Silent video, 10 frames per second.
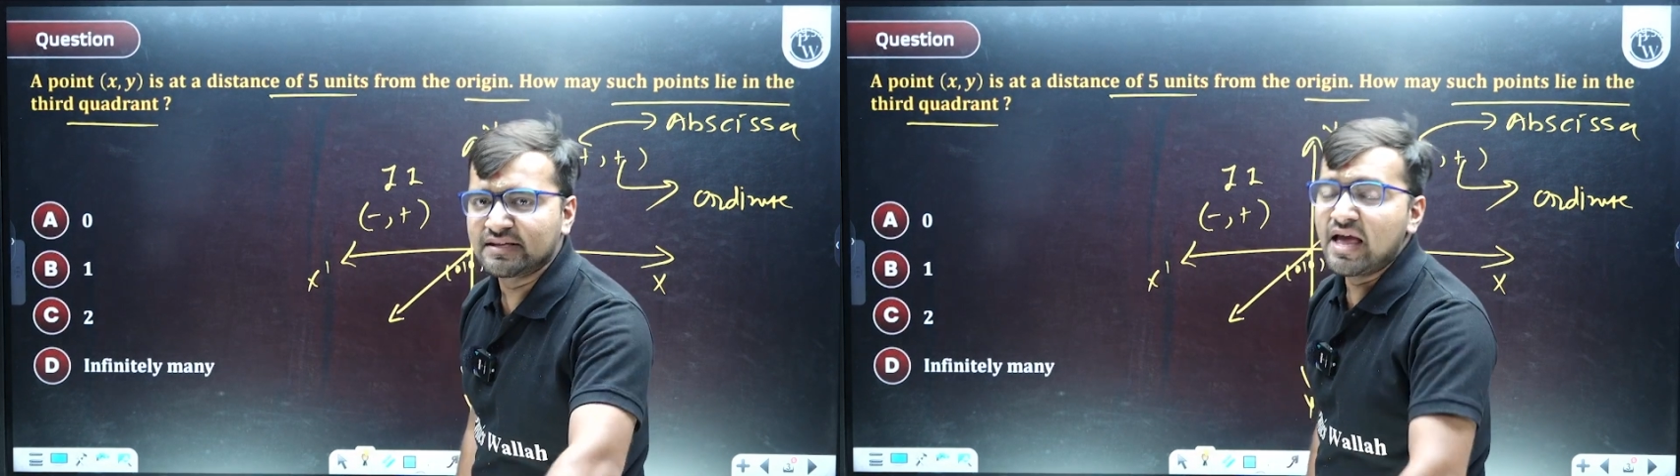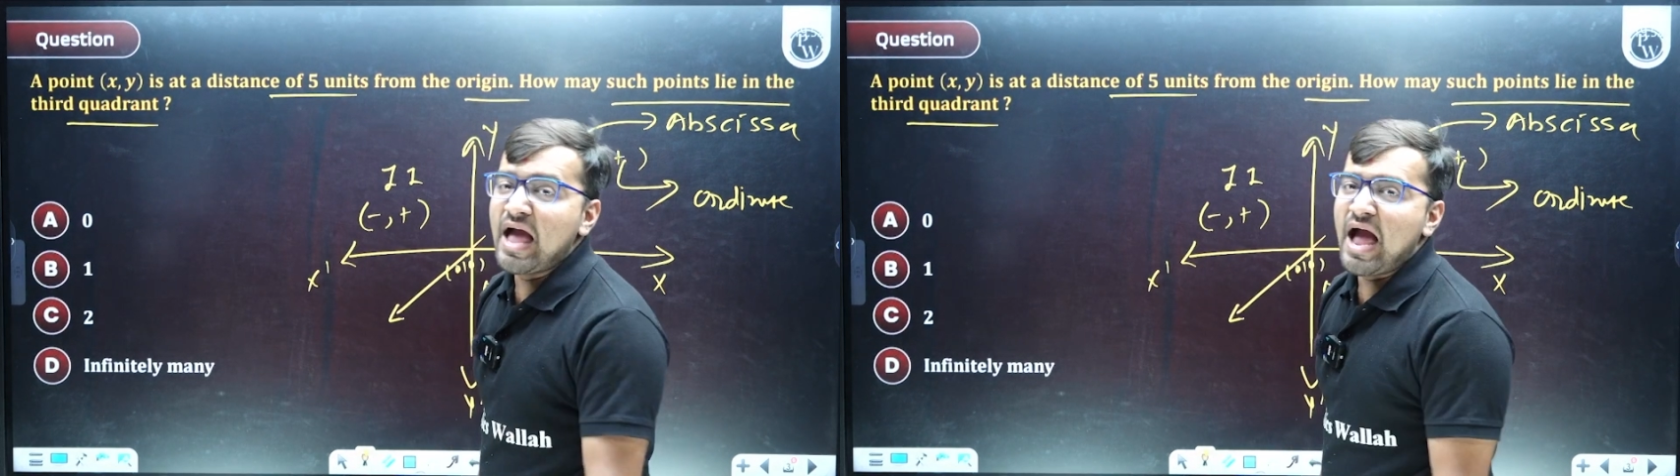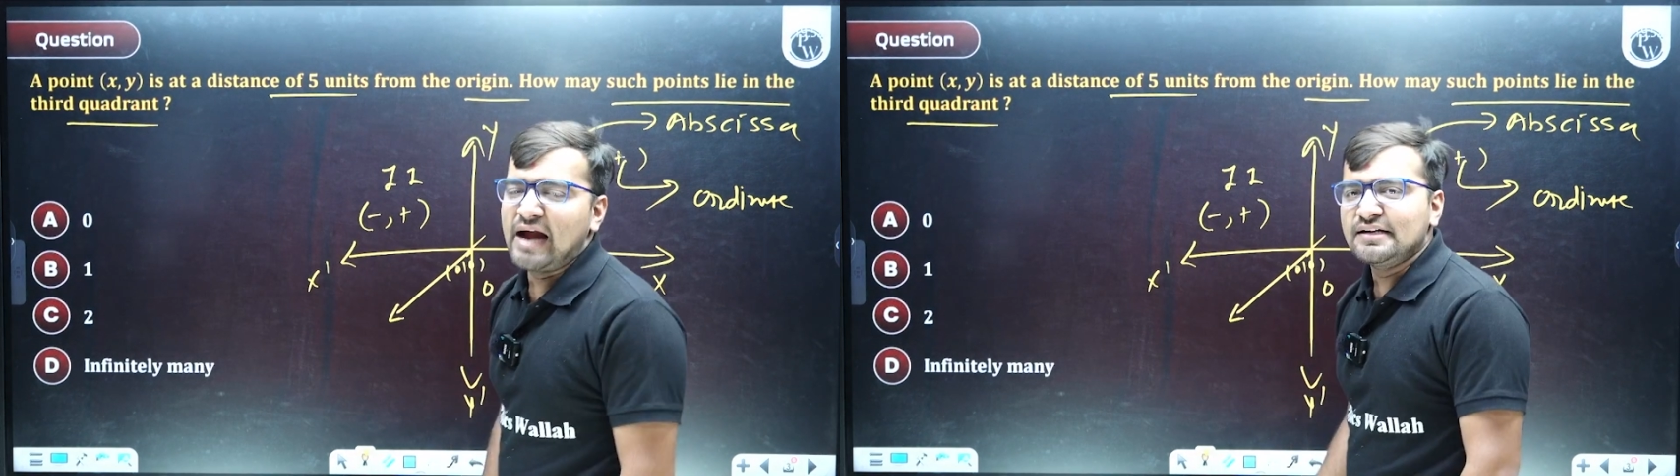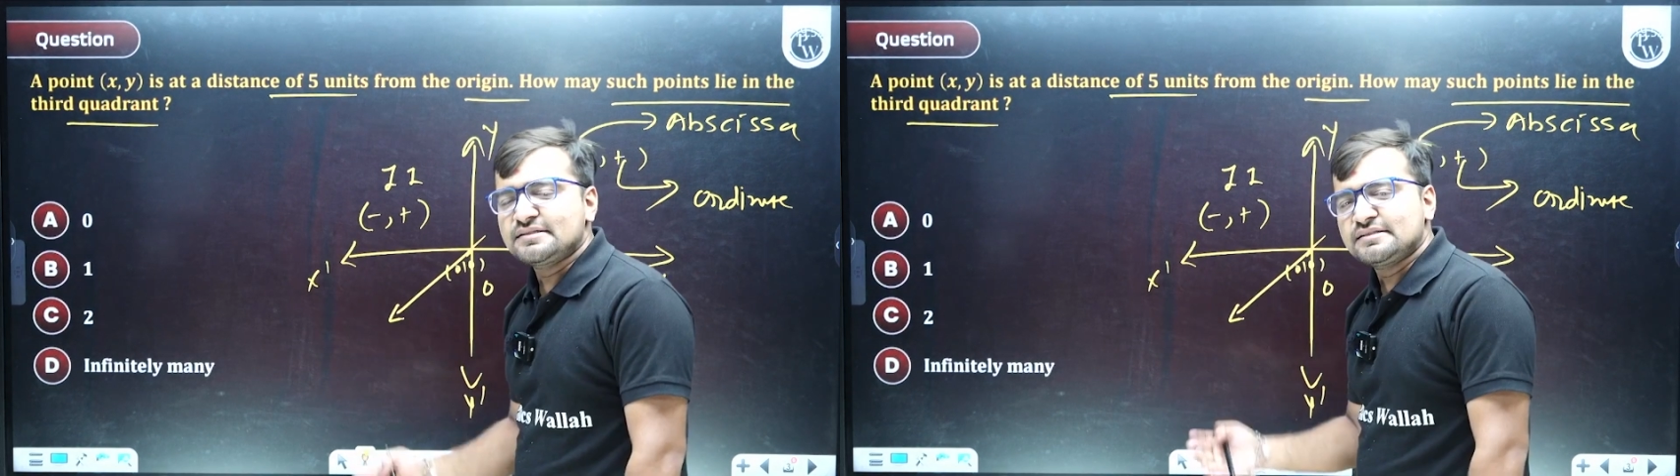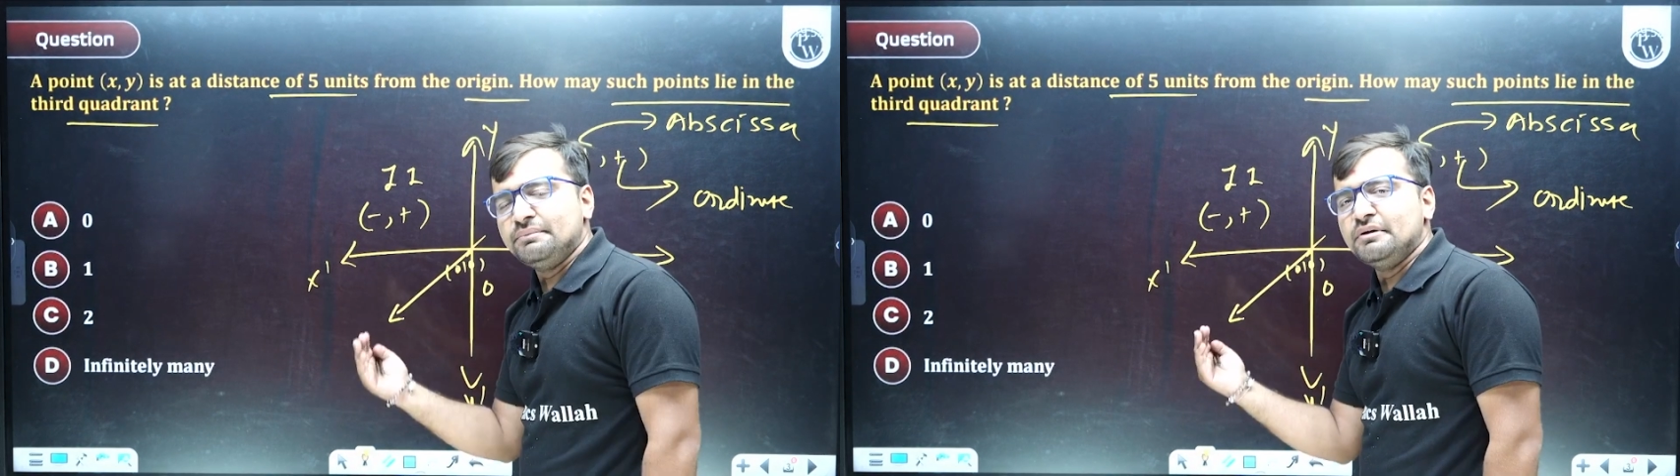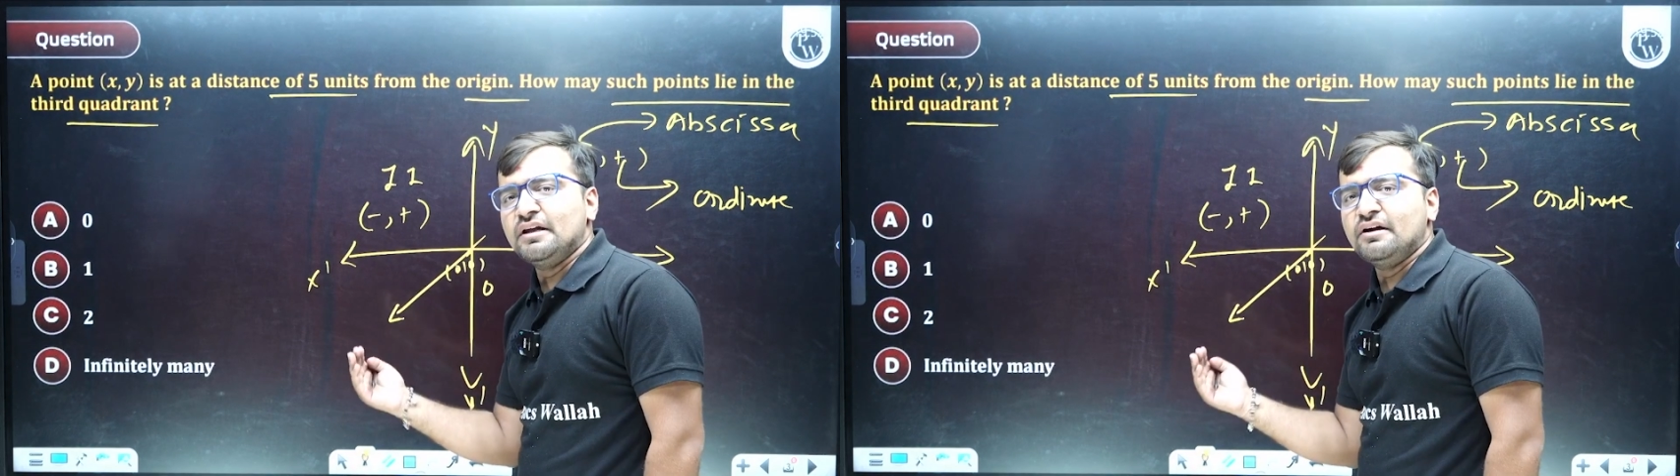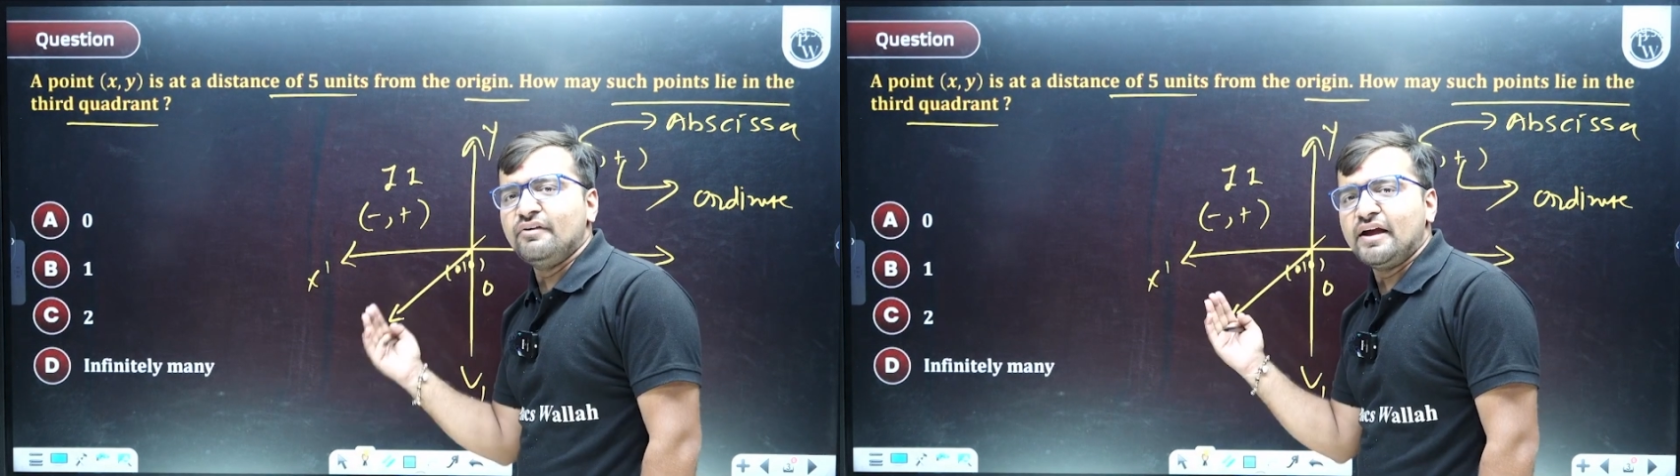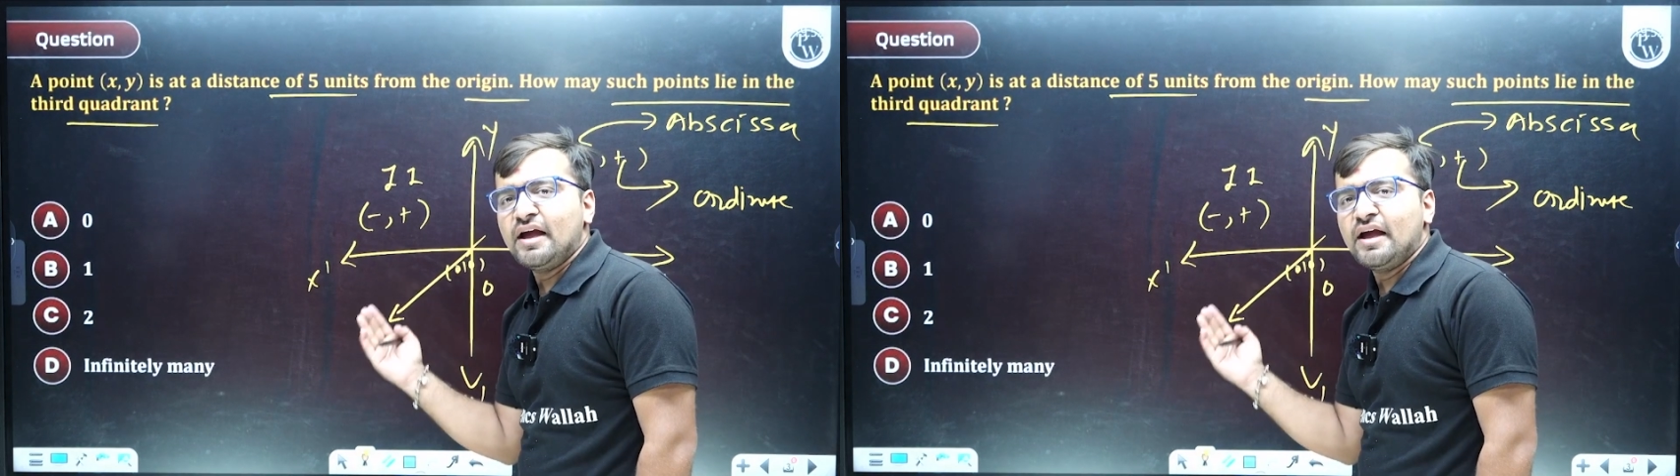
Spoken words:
and similar way